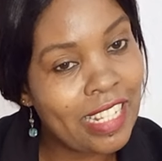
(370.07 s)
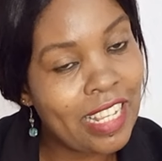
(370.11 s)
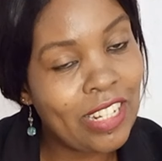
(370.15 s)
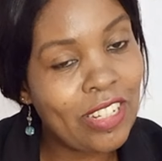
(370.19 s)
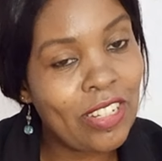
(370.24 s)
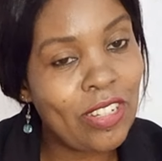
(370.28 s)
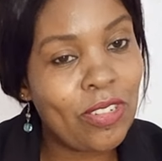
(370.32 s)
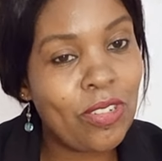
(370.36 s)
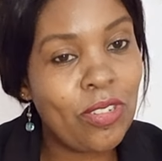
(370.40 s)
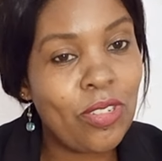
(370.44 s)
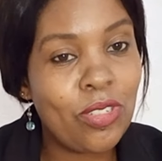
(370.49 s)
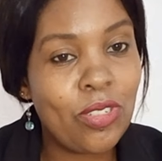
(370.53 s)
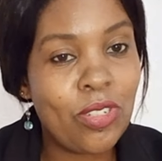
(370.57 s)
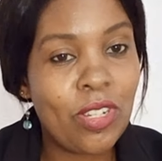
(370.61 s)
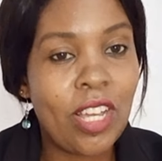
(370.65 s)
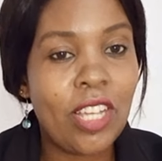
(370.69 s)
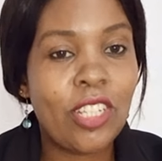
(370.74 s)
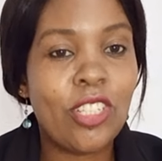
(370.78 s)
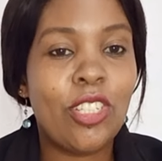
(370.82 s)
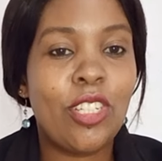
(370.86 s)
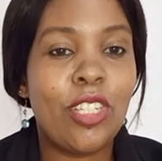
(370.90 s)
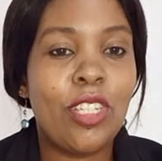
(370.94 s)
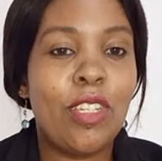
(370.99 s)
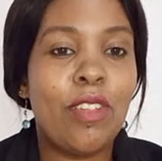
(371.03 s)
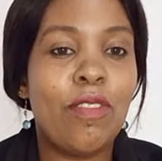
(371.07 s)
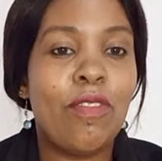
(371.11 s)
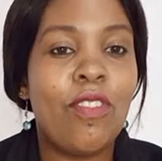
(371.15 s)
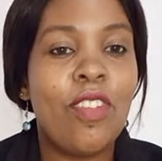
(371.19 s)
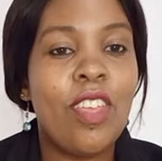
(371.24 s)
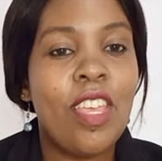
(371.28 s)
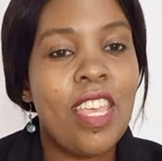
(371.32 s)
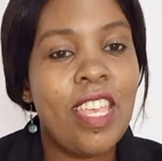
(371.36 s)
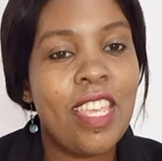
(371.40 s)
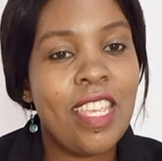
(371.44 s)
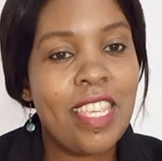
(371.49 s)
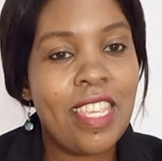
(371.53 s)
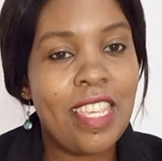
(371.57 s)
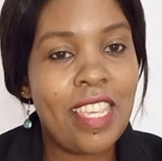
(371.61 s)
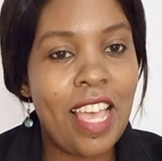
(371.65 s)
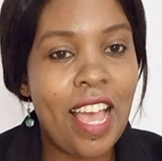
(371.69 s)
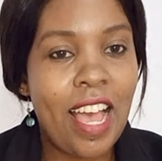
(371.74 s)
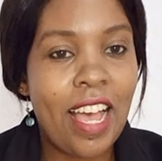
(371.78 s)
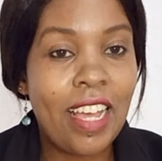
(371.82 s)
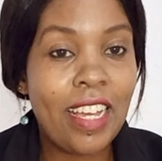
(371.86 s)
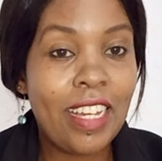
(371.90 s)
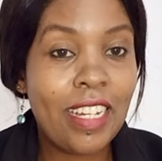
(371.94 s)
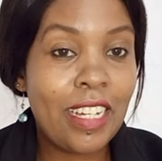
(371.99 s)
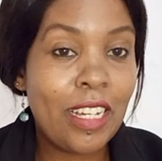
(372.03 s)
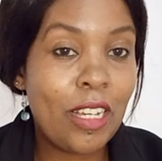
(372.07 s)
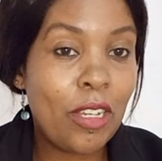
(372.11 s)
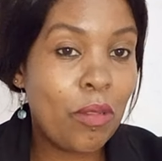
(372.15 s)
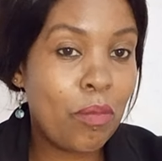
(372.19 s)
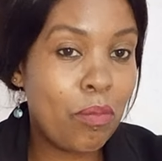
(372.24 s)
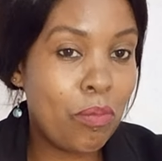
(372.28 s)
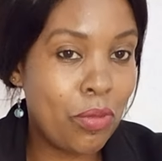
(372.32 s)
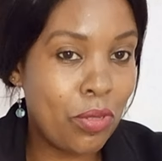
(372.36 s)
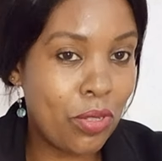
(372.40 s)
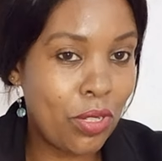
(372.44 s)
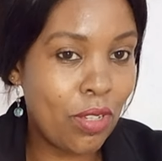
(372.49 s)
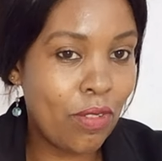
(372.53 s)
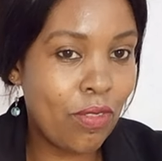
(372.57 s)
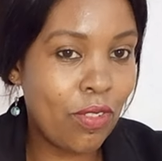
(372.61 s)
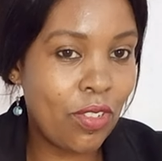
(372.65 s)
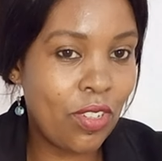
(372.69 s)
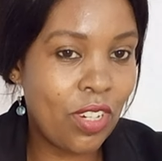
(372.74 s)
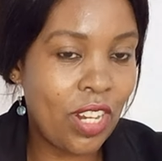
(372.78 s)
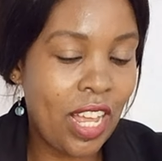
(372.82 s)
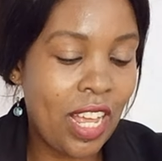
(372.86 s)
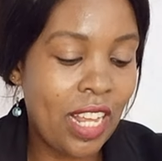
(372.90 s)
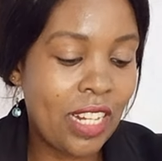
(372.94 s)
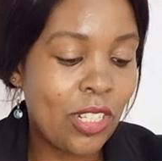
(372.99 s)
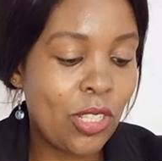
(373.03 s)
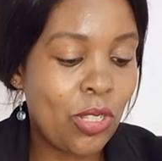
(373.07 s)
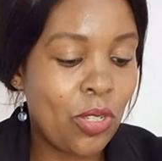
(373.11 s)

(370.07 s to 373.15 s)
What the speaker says: and you're going to achieve young, beautiful hands.